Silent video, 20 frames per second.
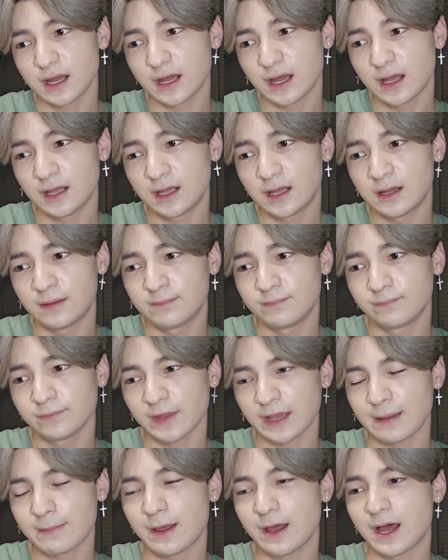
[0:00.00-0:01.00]

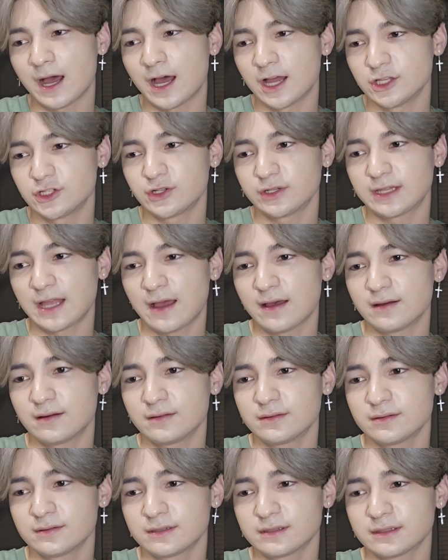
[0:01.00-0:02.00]
like about
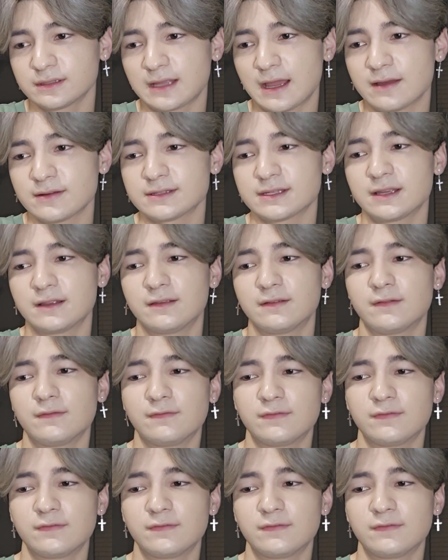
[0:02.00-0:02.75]
100,000